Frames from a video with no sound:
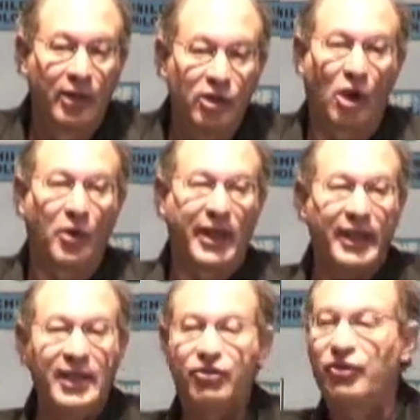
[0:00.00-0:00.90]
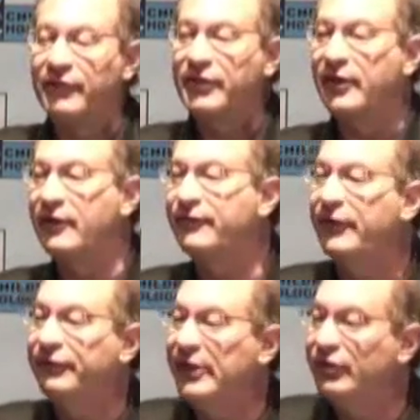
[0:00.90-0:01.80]
You know, each of the
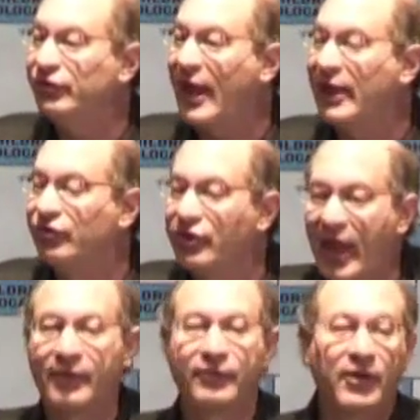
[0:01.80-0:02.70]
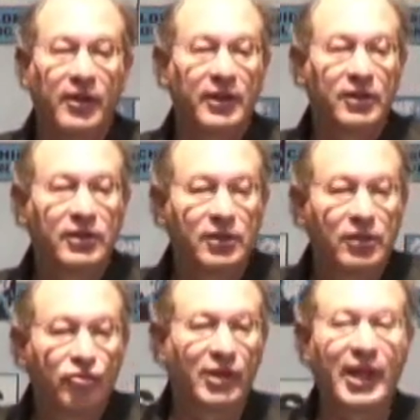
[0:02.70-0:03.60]
50 states have
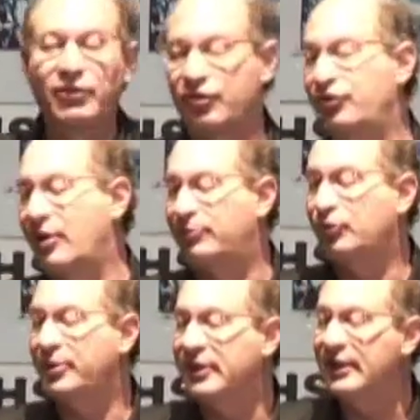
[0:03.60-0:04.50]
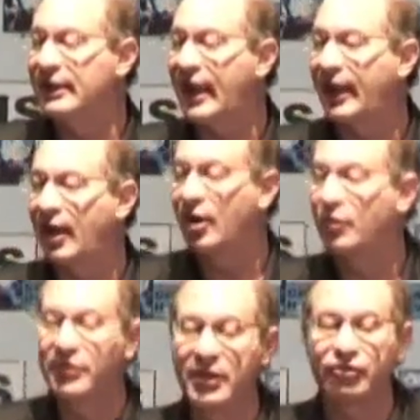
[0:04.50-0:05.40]
relationships with
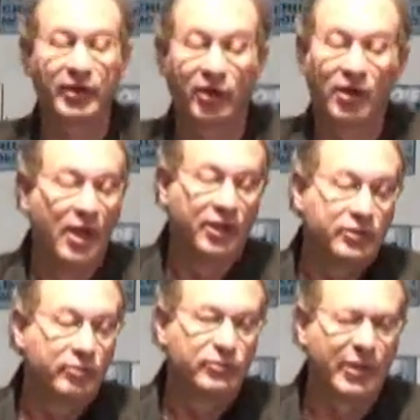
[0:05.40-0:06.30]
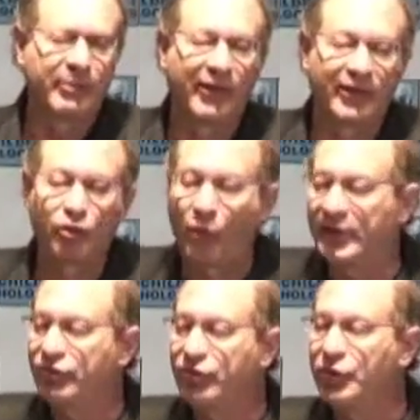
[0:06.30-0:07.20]
Israel. Something like
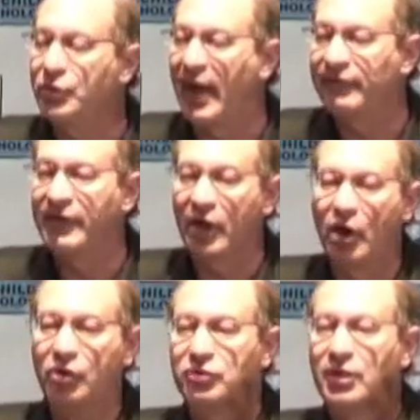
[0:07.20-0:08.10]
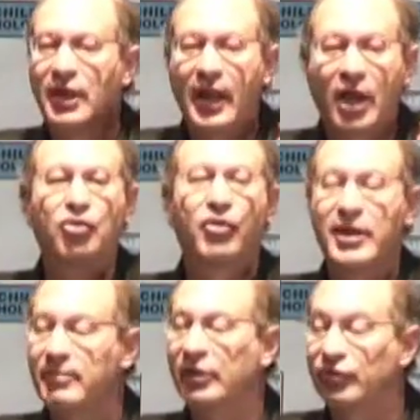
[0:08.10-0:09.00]
22 have their own
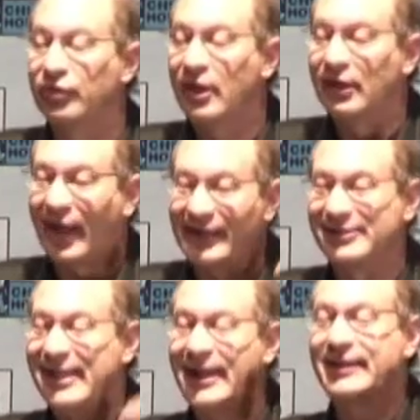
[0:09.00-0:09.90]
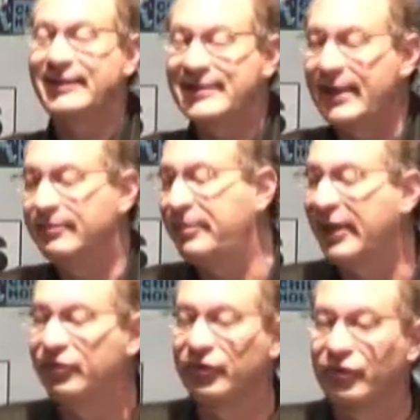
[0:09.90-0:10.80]
agreements on a state-to-state
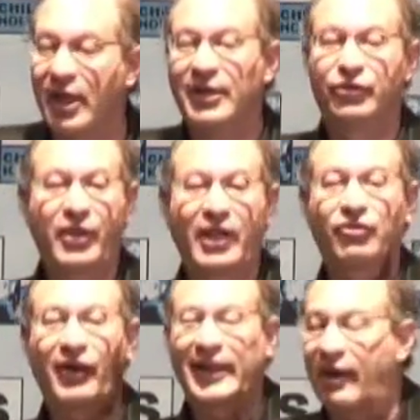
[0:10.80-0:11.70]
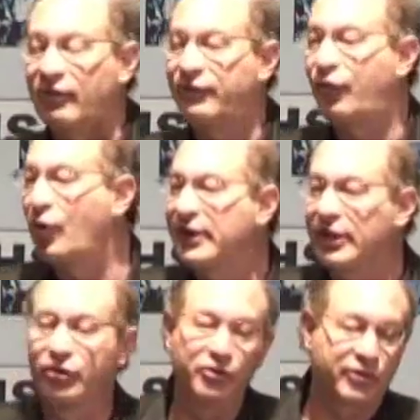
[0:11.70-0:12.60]
basis. States like
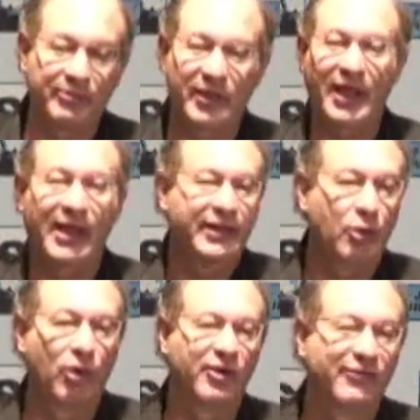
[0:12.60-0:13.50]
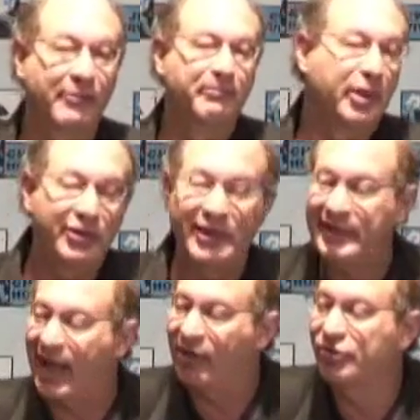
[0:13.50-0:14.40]
California do something on the order of $1 billion
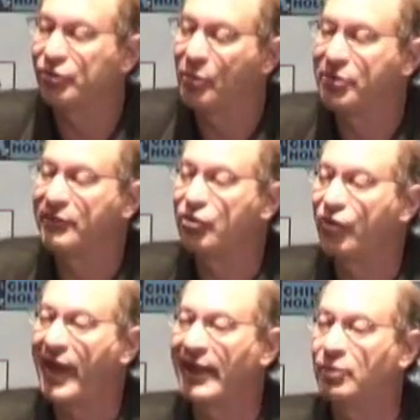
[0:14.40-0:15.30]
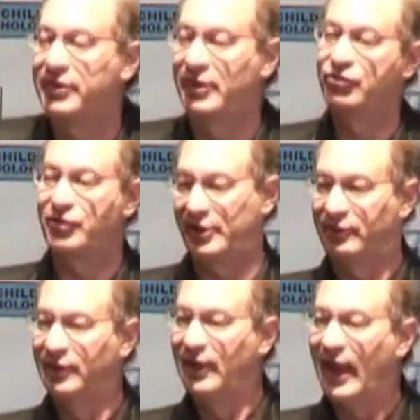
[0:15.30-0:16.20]
worth of trade with Israel
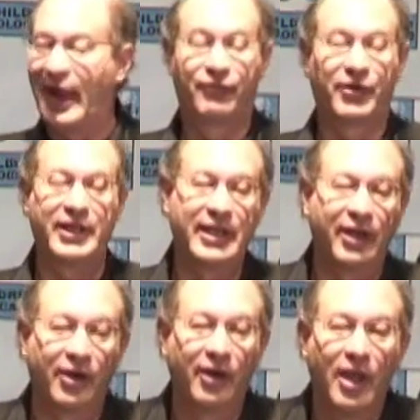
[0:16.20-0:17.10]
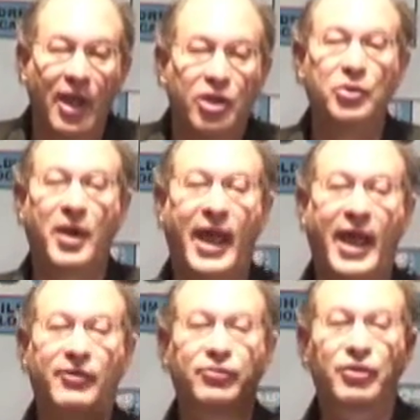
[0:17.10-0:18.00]
every year. You
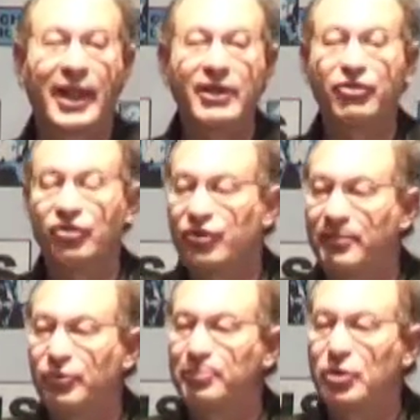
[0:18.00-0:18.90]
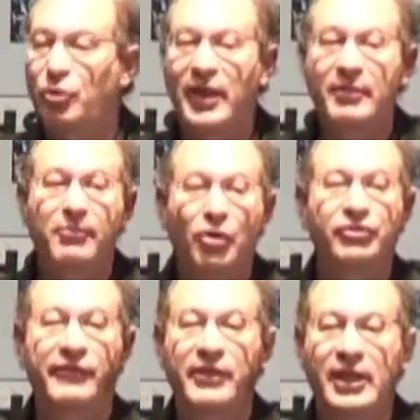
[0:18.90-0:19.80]
have relationships between
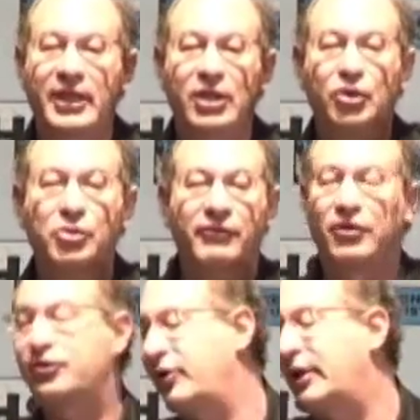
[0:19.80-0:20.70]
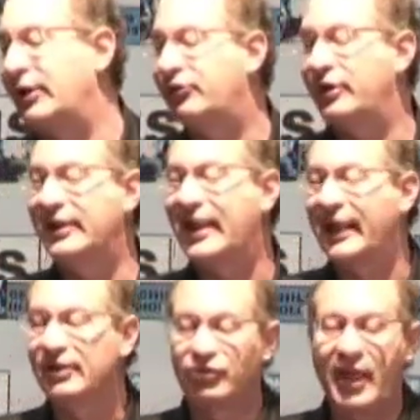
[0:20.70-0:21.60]
most of the universities in the
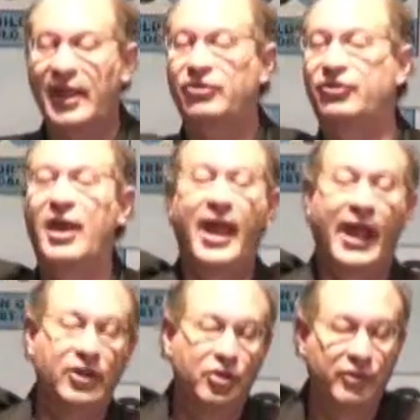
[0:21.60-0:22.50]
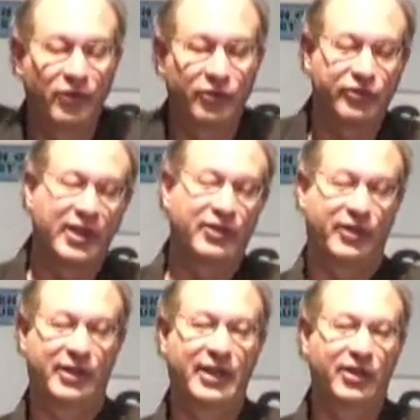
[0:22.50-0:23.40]
United States and
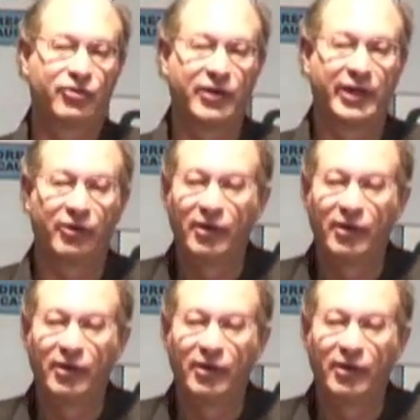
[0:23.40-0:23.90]
universities in Israel.